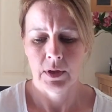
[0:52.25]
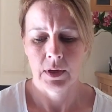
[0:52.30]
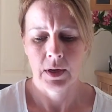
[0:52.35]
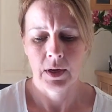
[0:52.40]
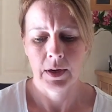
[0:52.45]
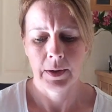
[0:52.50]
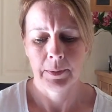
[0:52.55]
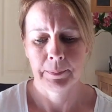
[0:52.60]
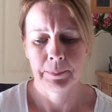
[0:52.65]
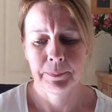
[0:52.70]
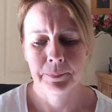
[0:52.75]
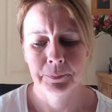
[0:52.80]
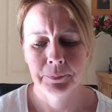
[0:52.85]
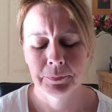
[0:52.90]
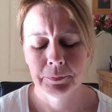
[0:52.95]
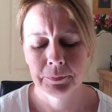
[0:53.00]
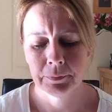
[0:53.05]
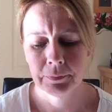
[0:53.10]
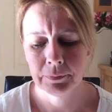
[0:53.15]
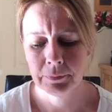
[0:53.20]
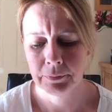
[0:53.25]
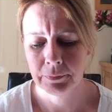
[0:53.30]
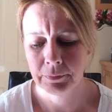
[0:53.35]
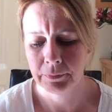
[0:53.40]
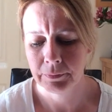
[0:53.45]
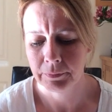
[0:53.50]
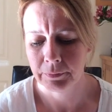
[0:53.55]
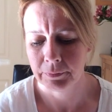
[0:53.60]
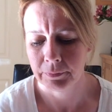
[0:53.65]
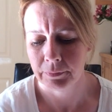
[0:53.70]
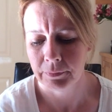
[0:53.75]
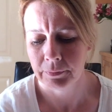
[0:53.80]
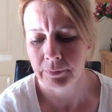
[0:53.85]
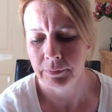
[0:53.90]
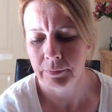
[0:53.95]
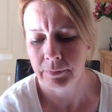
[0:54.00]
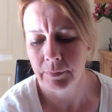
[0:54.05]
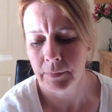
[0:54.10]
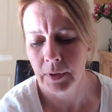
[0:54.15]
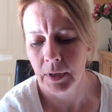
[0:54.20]
And
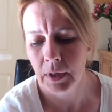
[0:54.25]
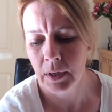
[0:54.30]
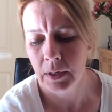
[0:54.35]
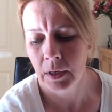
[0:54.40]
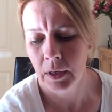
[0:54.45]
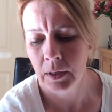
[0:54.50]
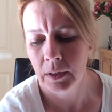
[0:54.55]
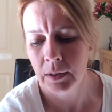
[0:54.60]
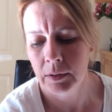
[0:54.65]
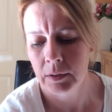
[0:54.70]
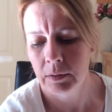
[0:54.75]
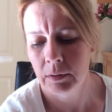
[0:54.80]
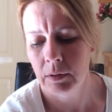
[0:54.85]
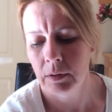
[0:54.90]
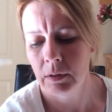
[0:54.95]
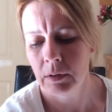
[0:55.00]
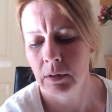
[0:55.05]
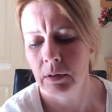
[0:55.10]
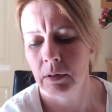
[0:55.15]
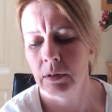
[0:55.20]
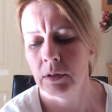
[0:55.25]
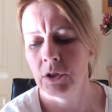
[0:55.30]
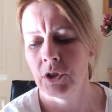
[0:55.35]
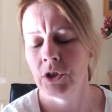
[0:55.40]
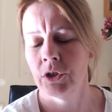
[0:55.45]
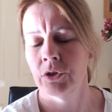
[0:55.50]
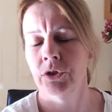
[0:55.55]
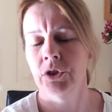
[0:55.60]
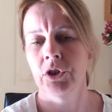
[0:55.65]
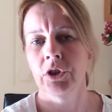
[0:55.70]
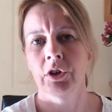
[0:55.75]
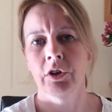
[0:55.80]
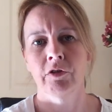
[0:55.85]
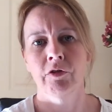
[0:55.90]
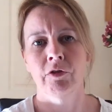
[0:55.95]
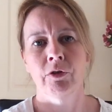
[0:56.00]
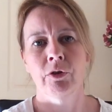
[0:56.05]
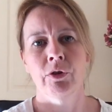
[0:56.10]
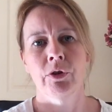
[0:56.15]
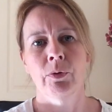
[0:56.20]
I used her
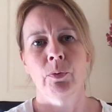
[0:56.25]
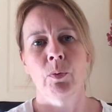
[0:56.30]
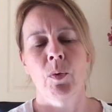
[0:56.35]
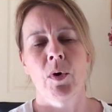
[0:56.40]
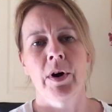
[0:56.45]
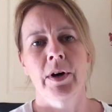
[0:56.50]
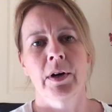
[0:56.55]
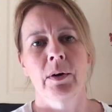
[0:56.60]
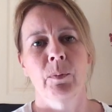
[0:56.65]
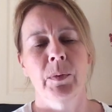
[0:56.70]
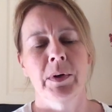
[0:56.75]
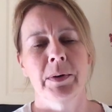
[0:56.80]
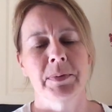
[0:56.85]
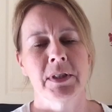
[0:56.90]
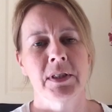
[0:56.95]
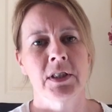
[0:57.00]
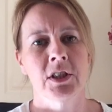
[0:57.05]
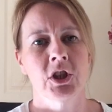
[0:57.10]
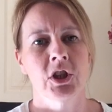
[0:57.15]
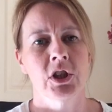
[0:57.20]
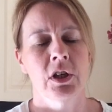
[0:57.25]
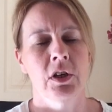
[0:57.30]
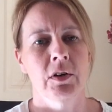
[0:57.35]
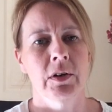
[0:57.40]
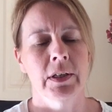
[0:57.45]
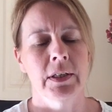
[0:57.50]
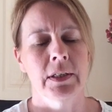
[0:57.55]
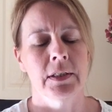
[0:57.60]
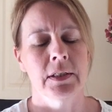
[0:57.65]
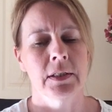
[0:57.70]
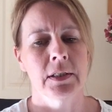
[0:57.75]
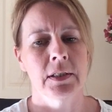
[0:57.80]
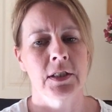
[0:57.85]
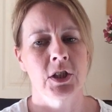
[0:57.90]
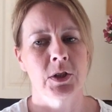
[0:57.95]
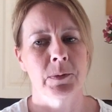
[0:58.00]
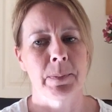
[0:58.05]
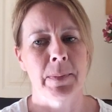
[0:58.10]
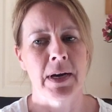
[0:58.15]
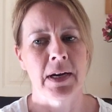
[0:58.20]
for the Wine and Whip Stitch Long in
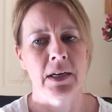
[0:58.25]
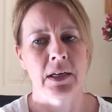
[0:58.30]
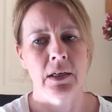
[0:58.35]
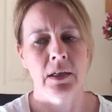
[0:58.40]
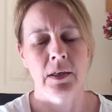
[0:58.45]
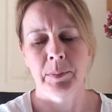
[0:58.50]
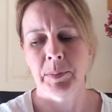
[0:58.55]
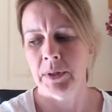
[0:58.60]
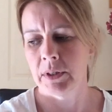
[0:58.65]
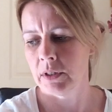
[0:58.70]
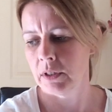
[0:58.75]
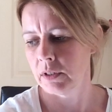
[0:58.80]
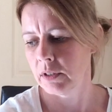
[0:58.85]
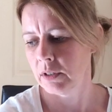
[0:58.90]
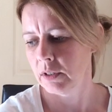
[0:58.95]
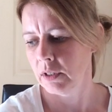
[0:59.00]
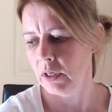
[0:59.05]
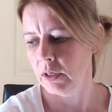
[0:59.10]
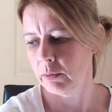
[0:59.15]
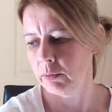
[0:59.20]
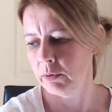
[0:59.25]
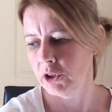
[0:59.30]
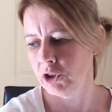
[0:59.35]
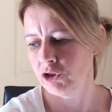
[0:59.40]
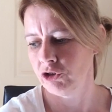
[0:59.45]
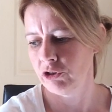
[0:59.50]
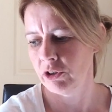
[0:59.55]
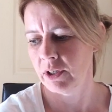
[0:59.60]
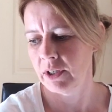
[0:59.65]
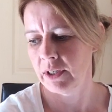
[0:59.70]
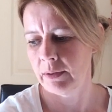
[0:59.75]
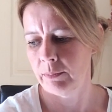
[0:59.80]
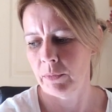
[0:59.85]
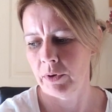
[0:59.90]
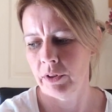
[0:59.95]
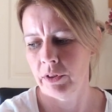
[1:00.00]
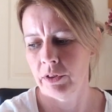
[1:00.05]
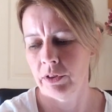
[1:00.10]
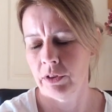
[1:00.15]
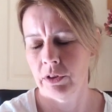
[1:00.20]
Stitch Mania because I was struggling
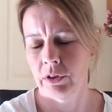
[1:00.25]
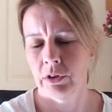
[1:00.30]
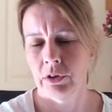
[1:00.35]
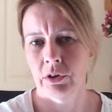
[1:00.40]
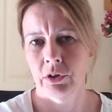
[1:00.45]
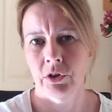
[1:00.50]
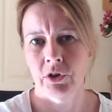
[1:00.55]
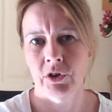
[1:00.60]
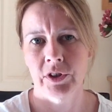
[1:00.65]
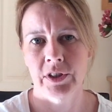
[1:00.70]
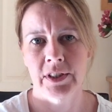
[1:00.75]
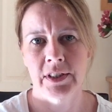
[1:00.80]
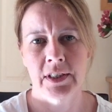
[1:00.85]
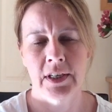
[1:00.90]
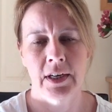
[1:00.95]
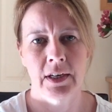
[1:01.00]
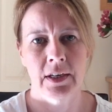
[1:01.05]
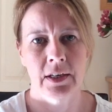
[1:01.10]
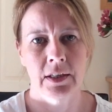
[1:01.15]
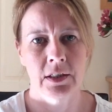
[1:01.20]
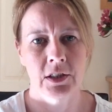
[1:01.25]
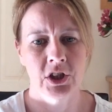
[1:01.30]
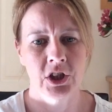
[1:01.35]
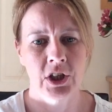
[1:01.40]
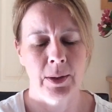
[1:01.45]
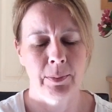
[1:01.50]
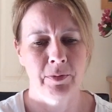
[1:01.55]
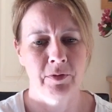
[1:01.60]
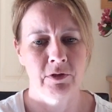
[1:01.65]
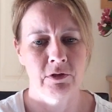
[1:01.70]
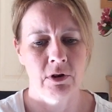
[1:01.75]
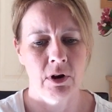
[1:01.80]
with her skin and the shape of her